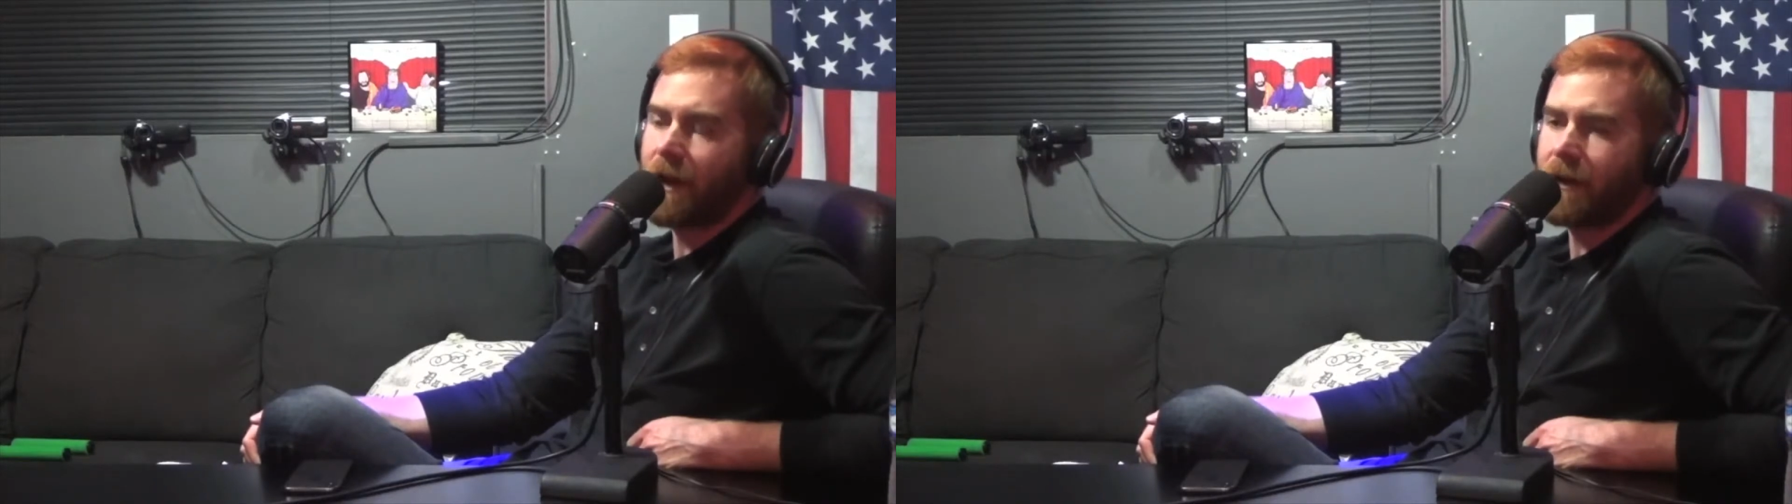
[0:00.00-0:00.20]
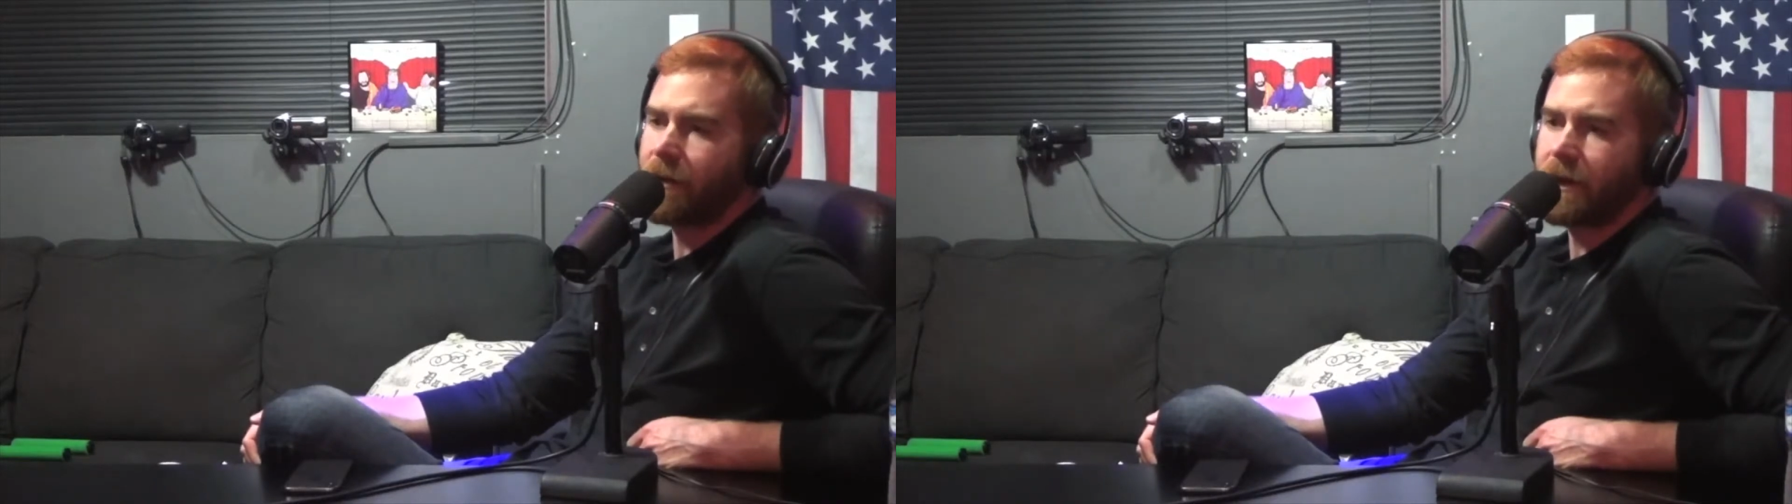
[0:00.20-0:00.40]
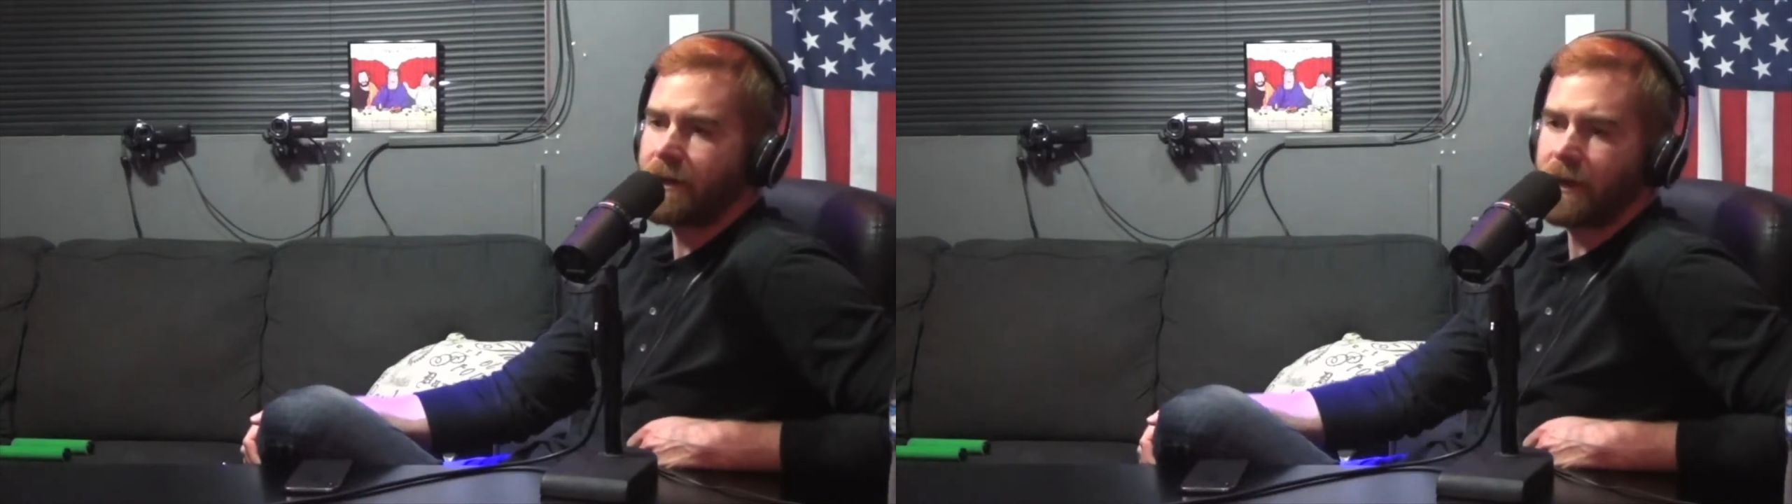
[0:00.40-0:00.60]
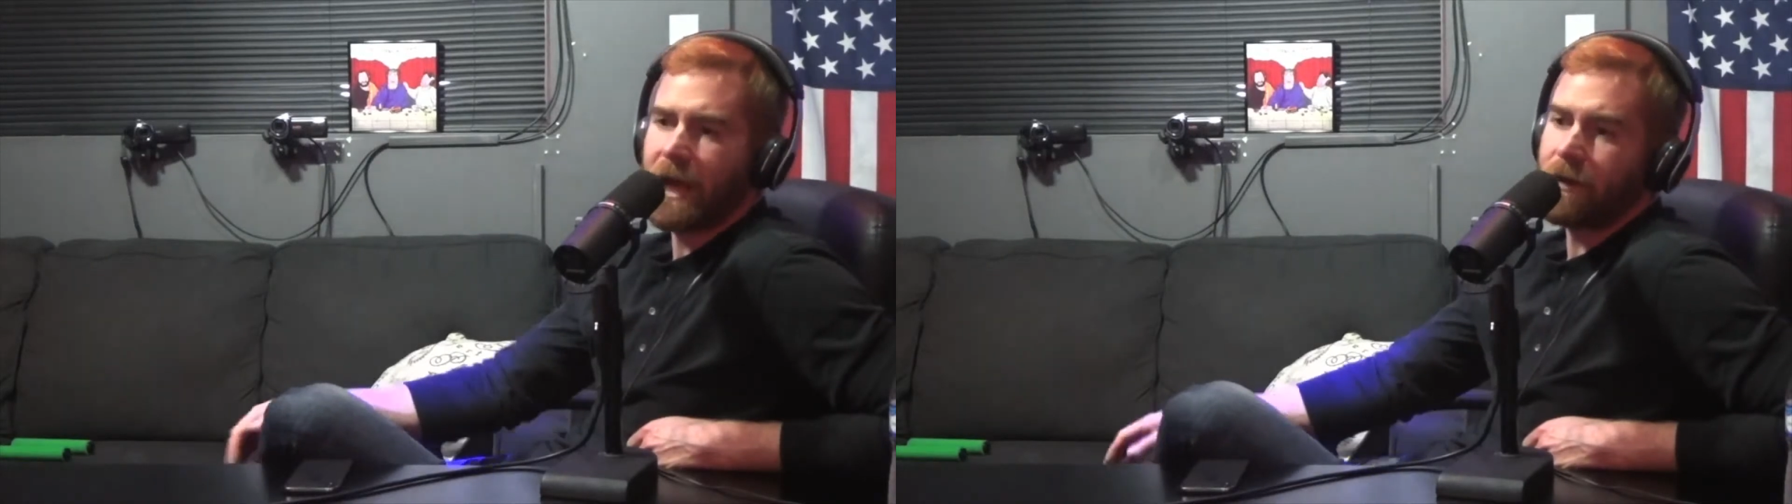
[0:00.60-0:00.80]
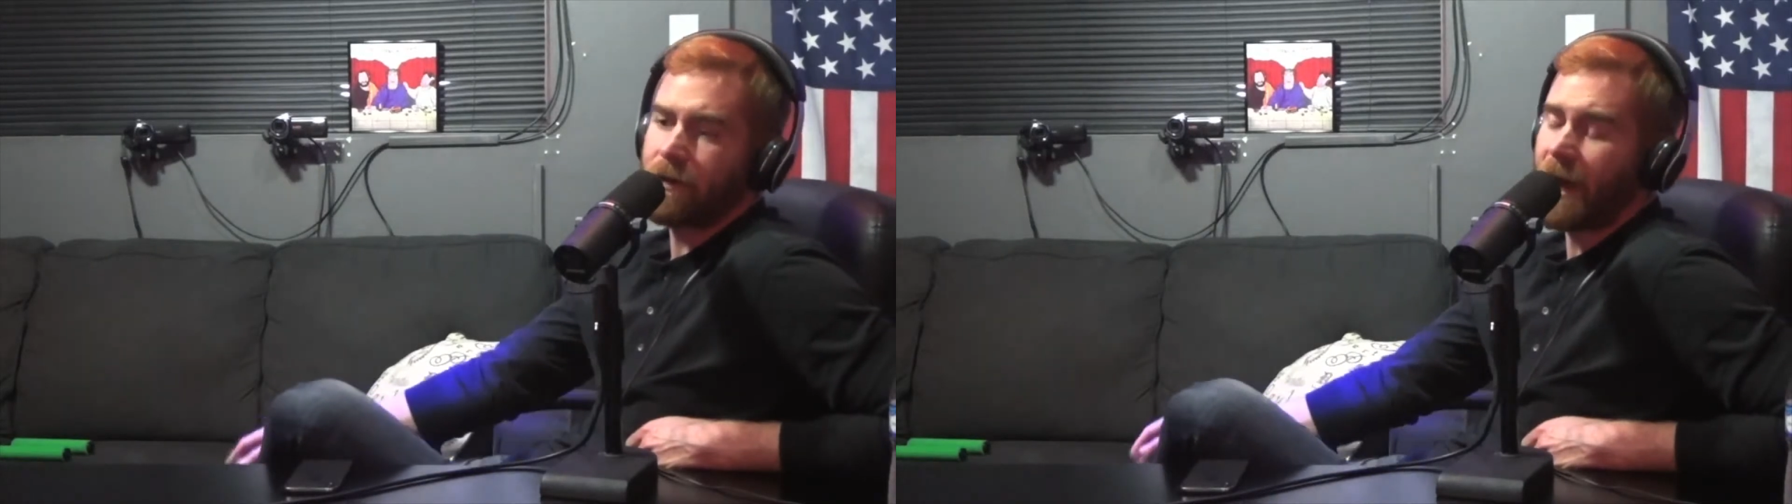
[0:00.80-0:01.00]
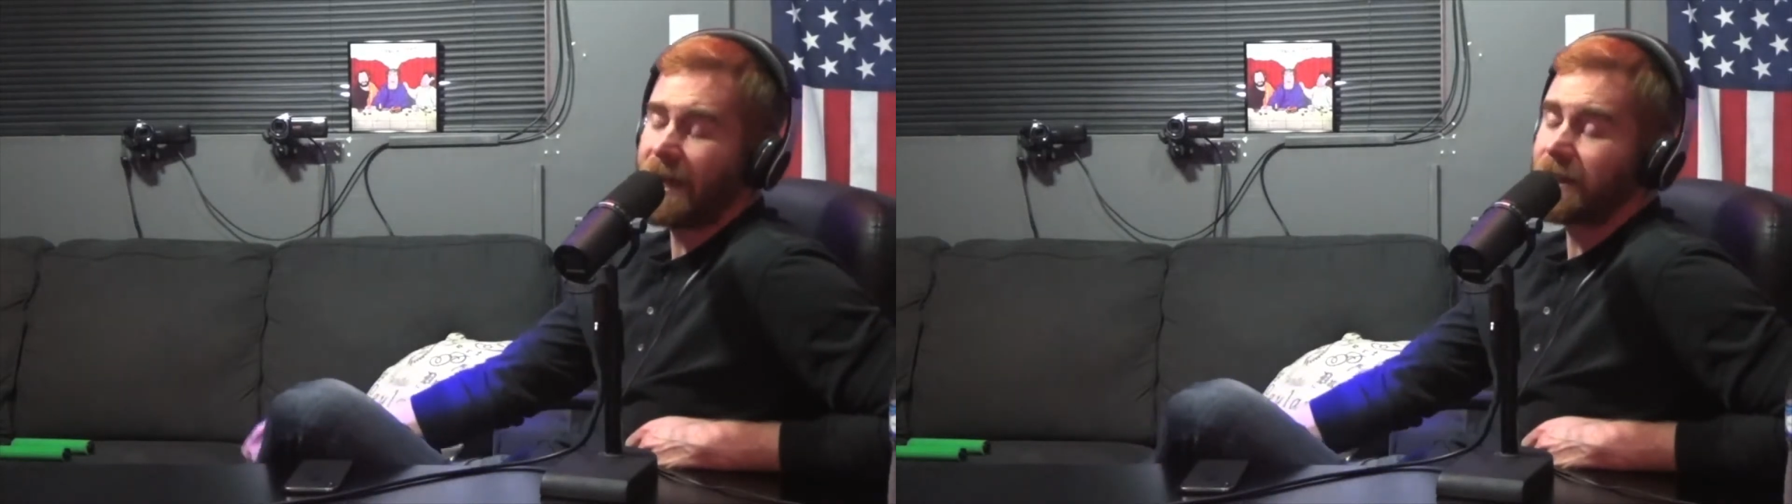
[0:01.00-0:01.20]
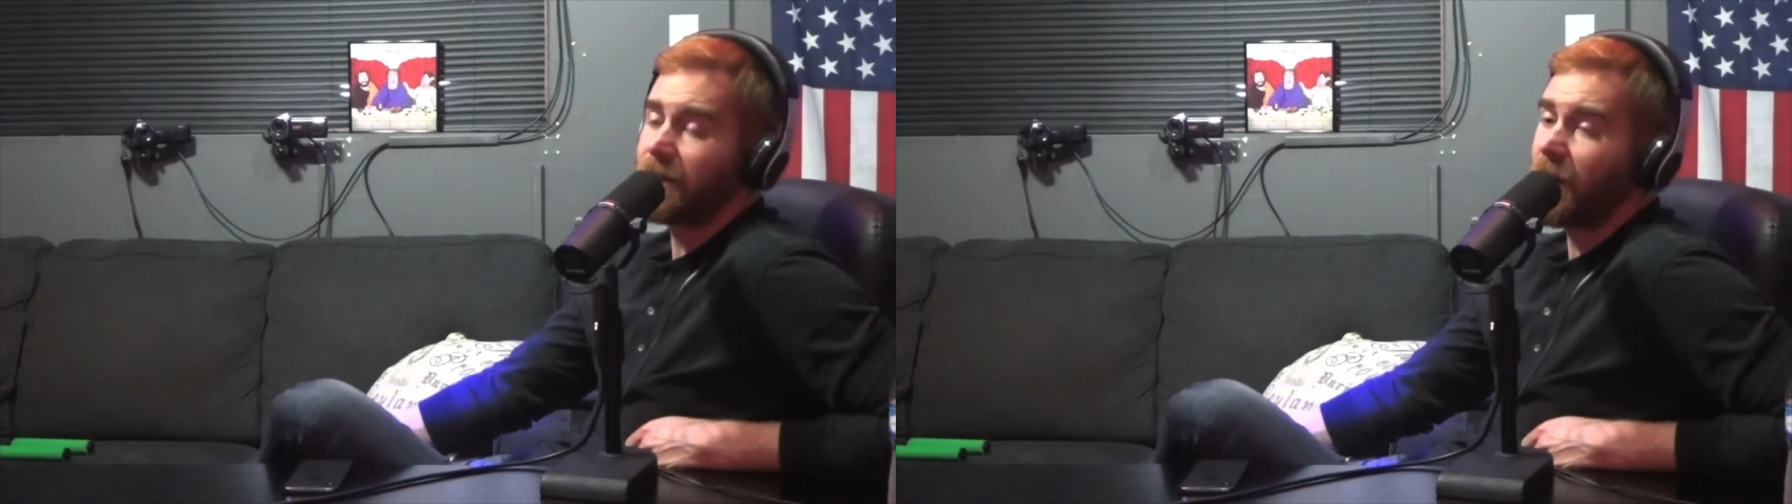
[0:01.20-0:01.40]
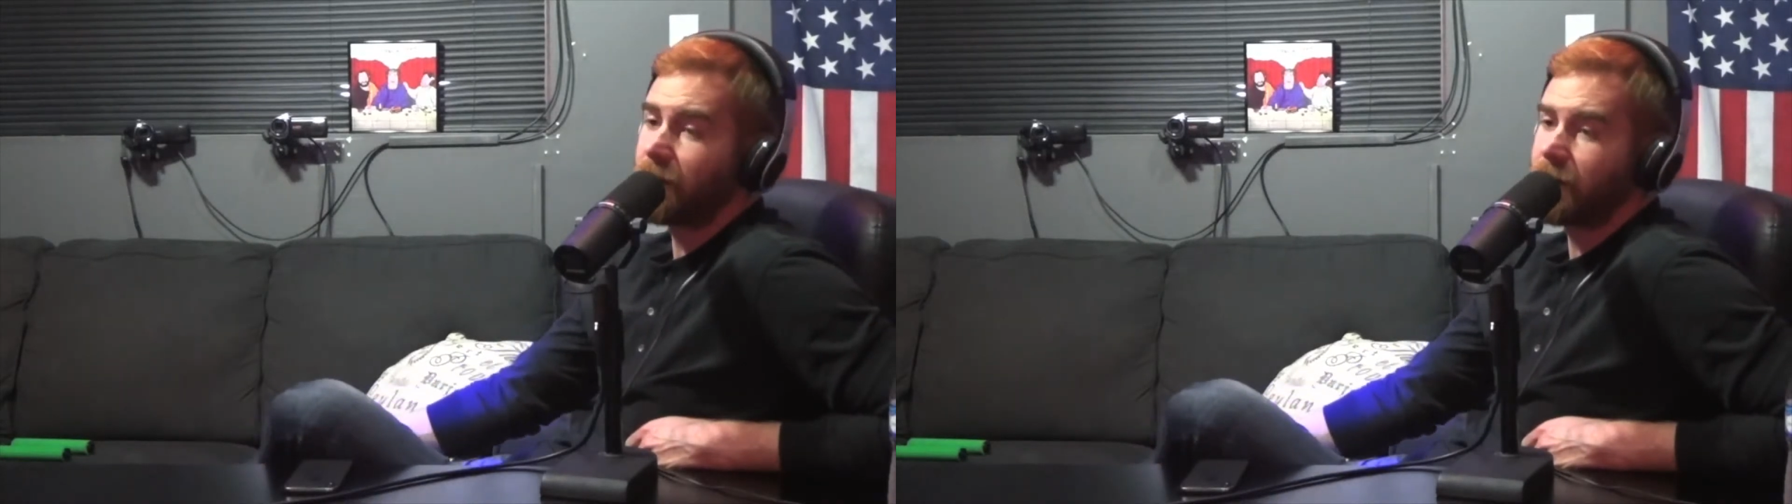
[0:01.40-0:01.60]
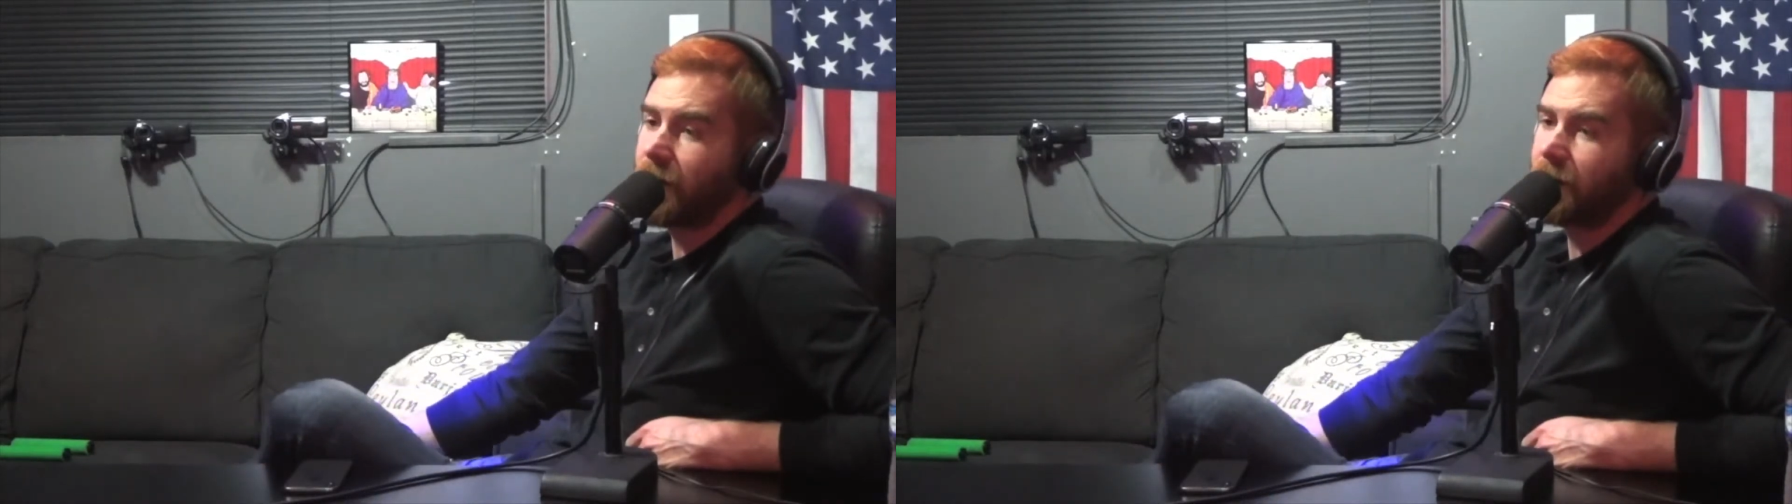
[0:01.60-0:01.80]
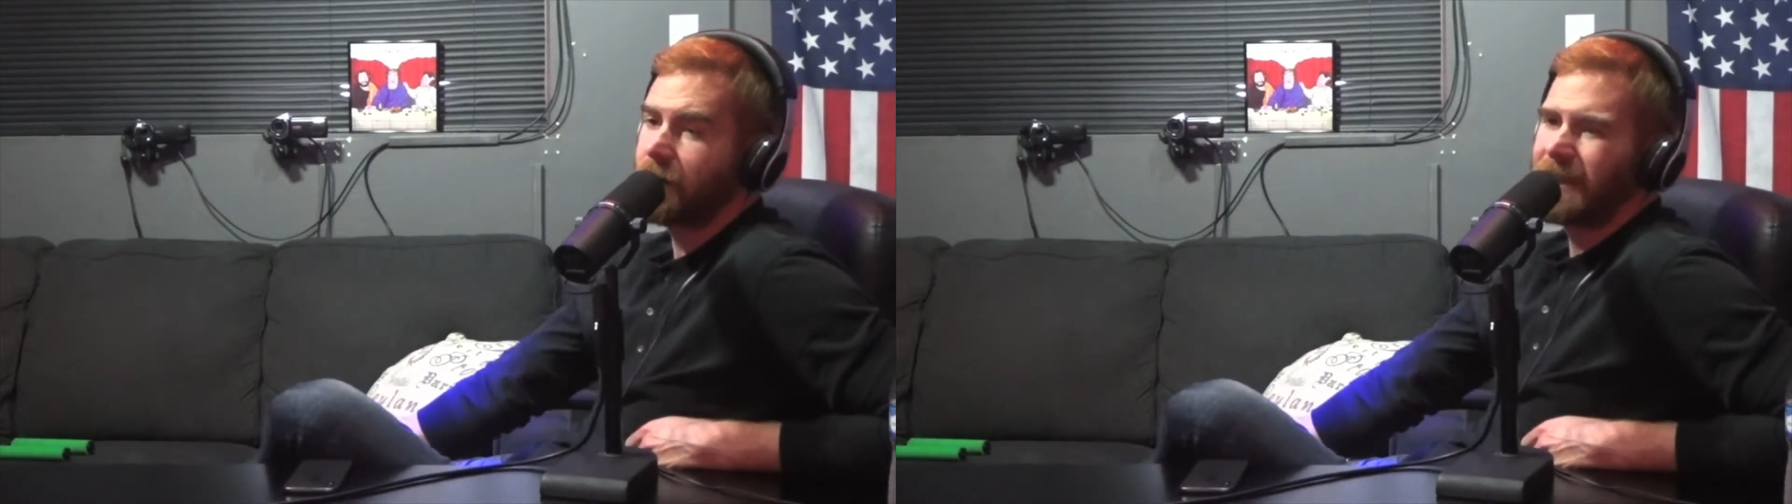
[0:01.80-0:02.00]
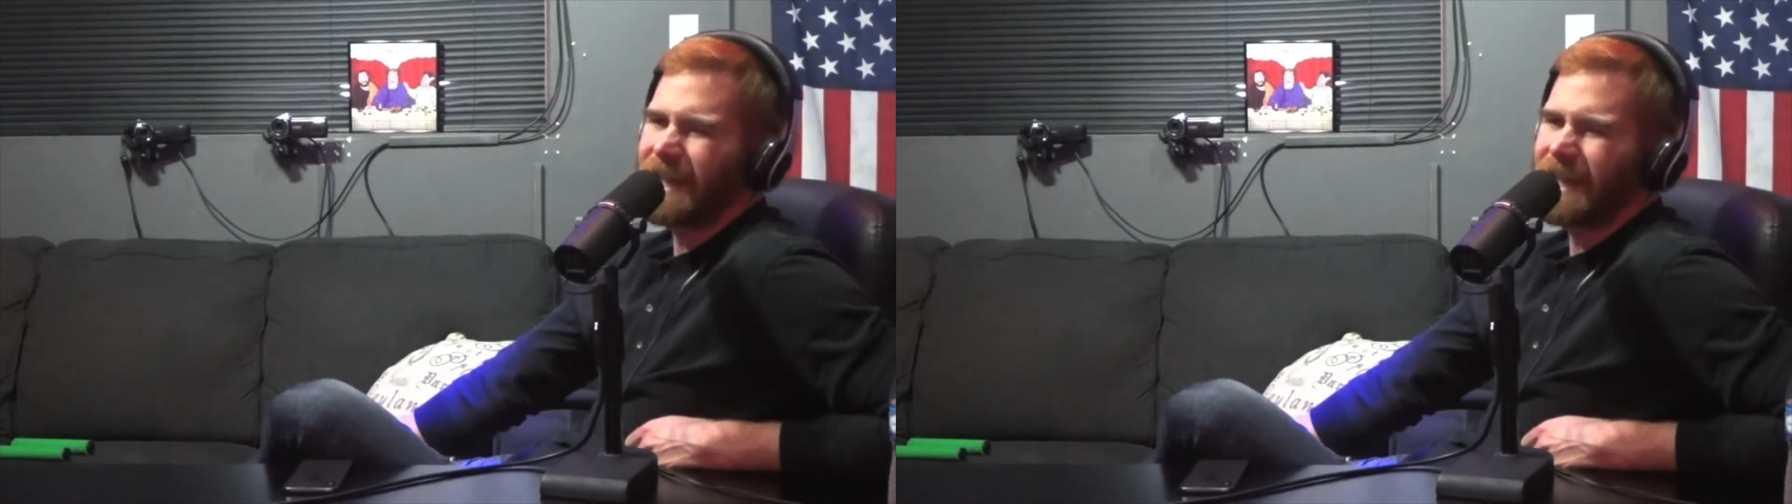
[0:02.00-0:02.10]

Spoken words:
or I don't know. I didn't know, you know?